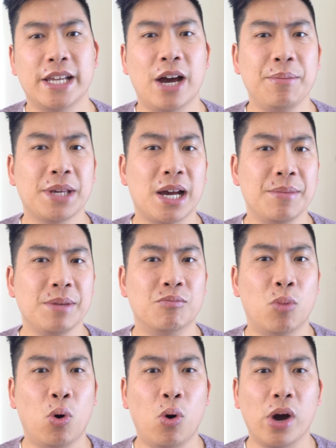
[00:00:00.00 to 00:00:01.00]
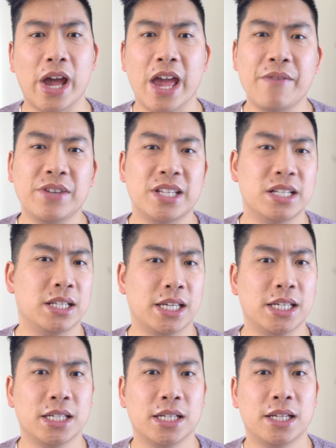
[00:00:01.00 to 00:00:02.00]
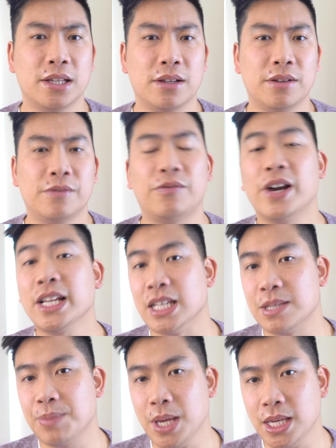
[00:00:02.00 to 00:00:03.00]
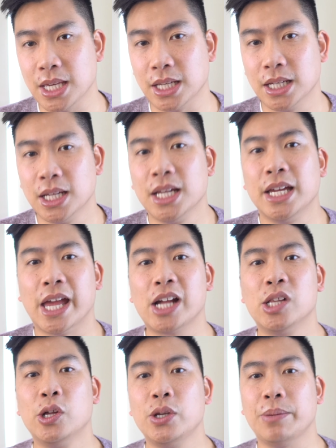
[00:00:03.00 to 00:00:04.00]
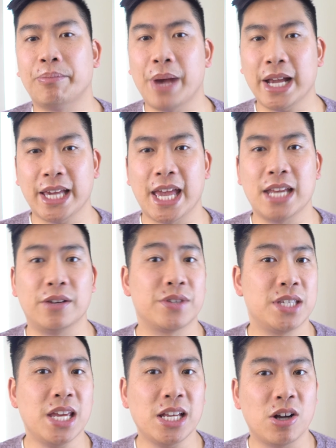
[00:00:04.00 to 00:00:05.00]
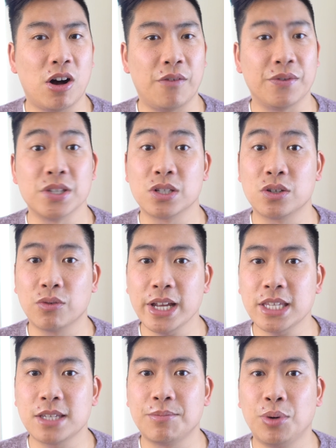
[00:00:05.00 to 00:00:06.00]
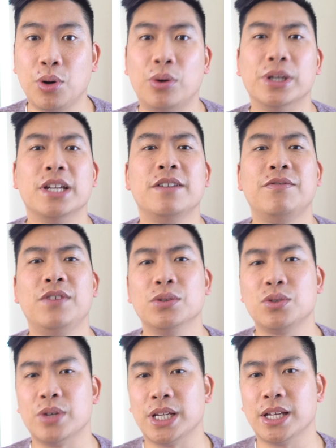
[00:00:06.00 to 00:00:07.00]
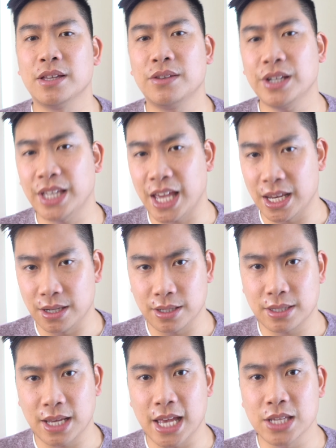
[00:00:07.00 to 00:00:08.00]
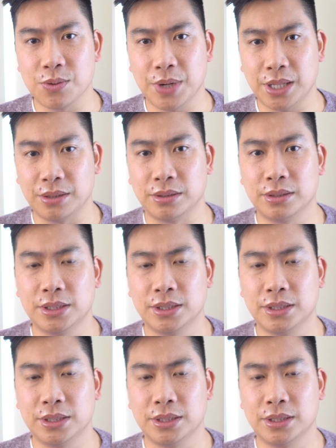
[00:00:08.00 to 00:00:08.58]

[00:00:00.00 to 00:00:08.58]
now becoming more evidently, frankly speaking, including back-end of Seek offers great support in filtering the candidates as well.